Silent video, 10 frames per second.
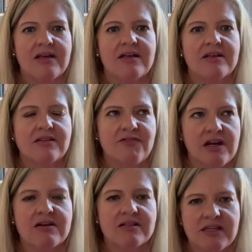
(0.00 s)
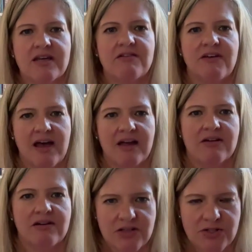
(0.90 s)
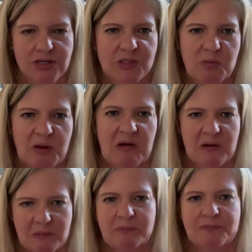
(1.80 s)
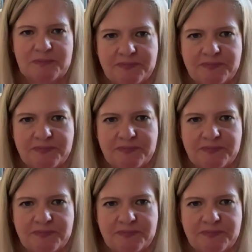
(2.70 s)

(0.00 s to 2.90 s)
is fair, safe, accurate, and transparent.